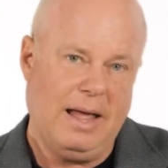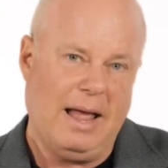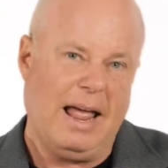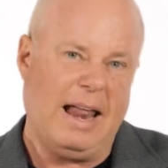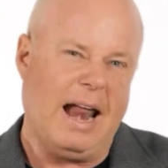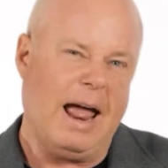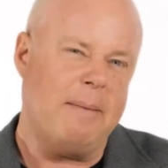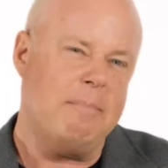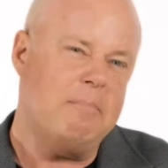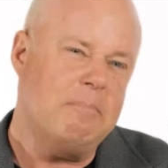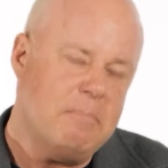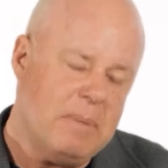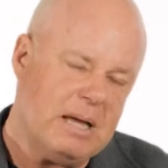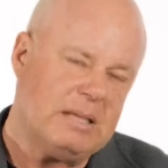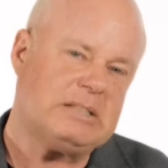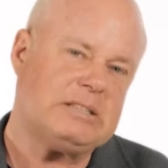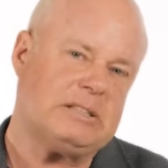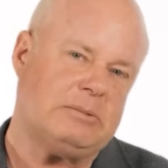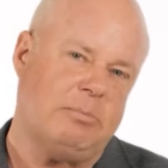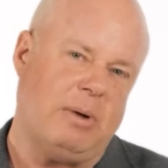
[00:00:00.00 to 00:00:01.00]
And I
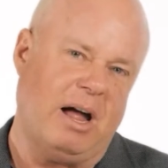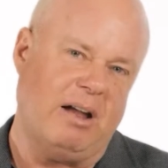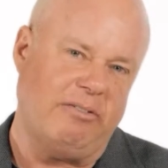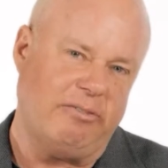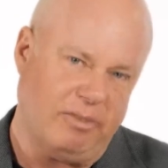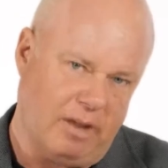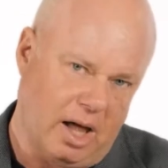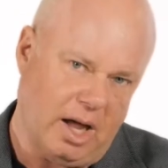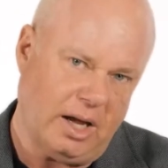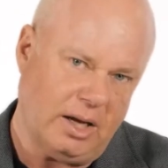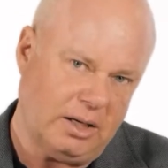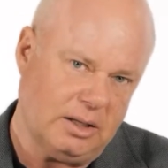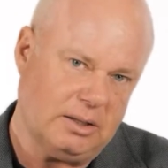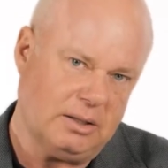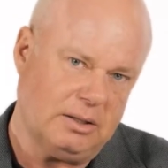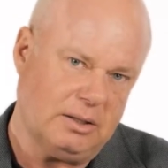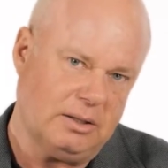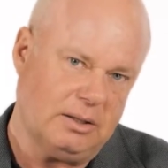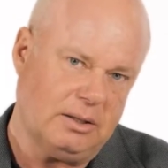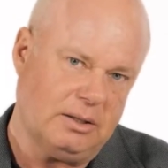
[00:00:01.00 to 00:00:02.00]
missed my flight
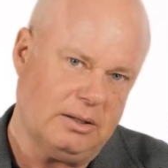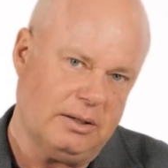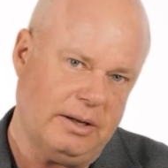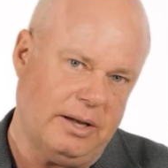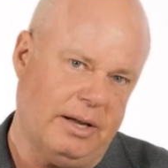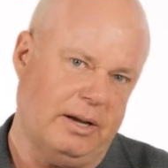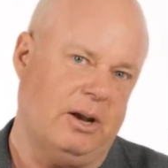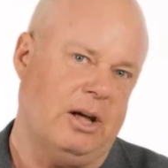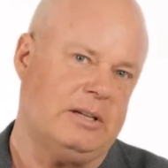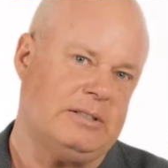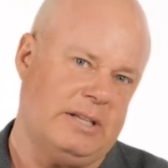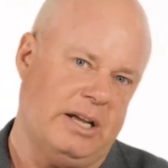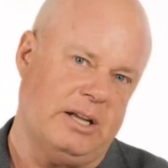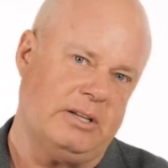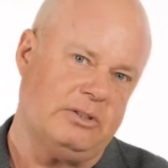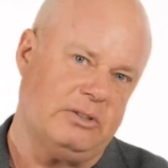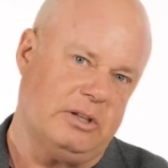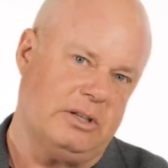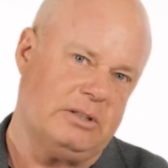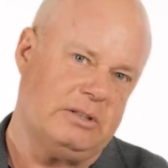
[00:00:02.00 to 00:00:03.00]
in Los
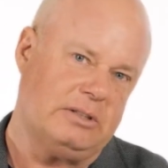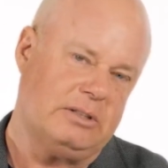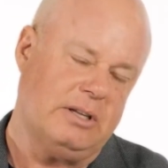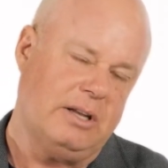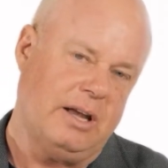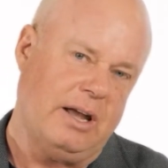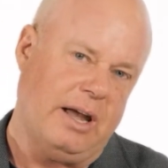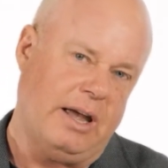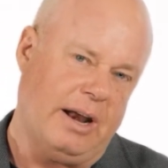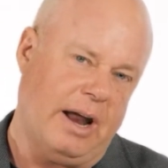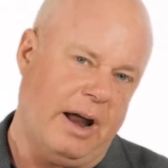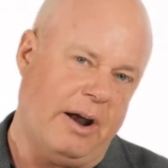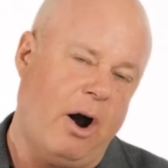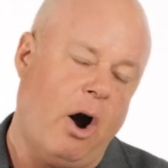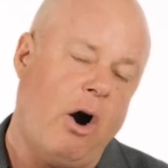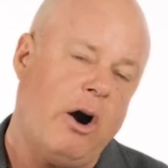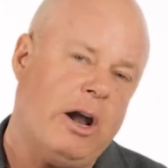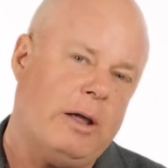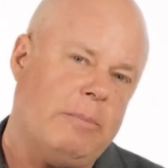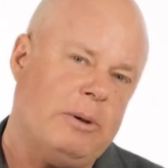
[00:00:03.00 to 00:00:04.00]
Angeles, and I'd
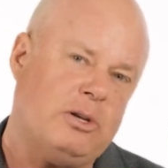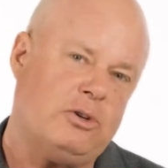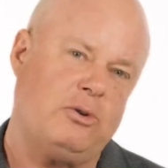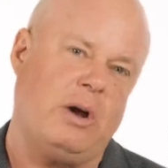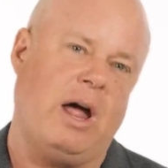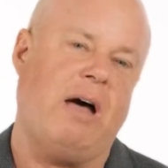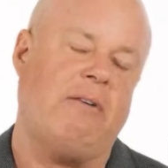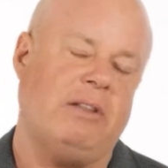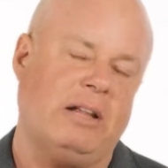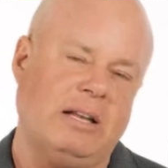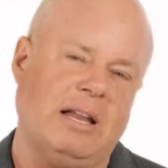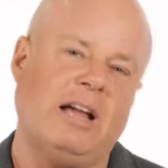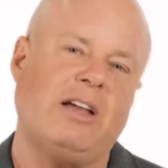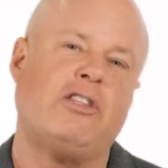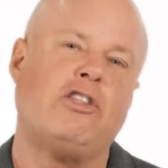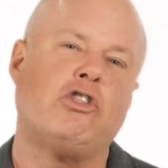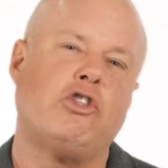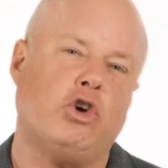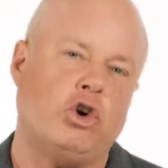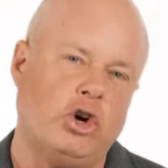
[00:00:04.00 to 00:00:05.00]
already been traveling
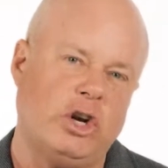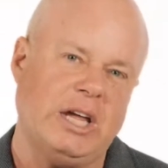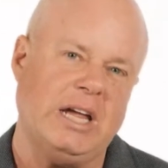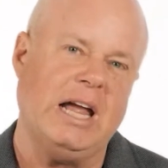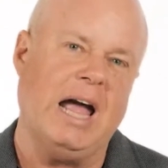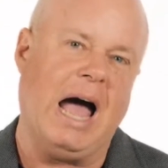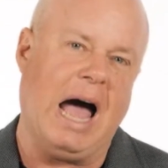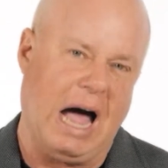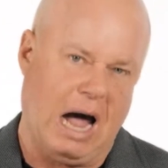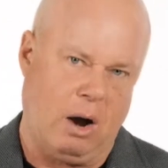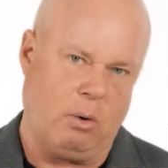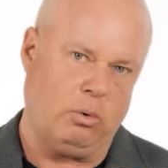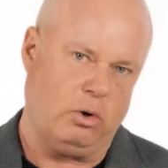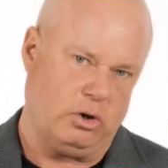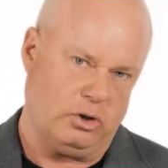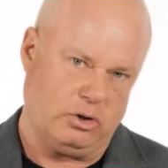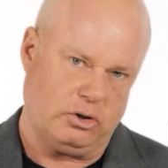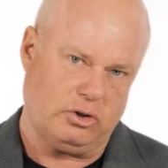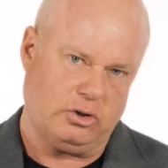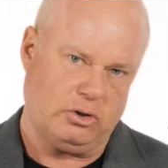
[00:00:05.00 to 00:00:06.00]
like 30
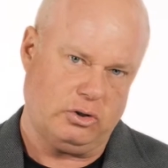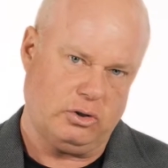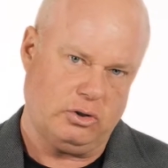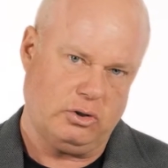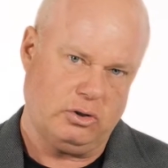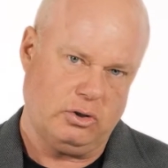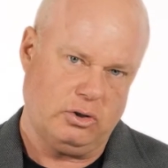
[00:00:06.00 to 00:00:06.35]
hours.